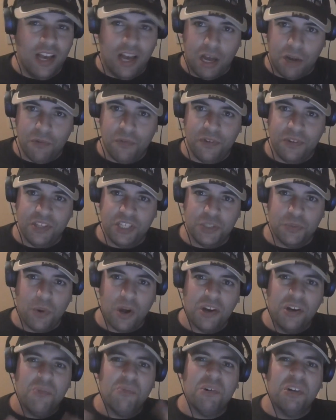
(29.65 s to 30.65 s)
Hopefully this
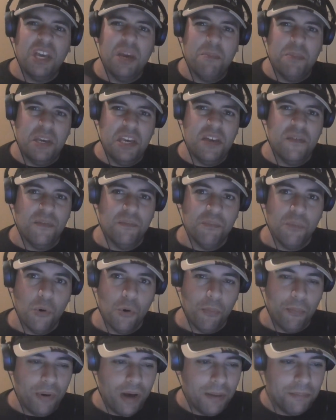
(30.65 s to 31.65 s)
one will get me even
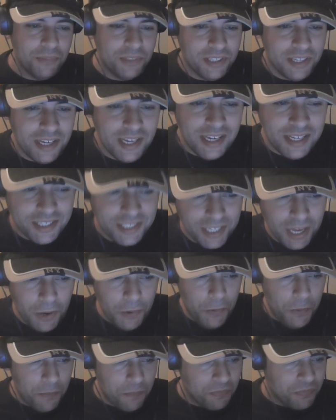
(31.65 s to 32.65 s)
more pumped.
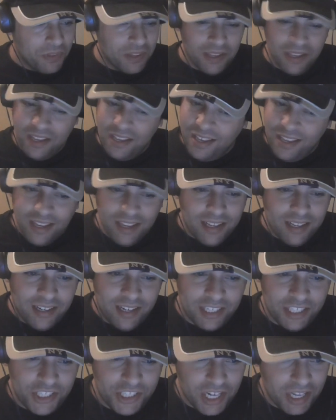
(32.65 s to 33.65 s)
So,
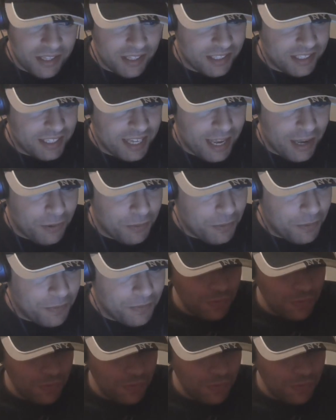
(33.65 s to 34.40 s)
let's check this out.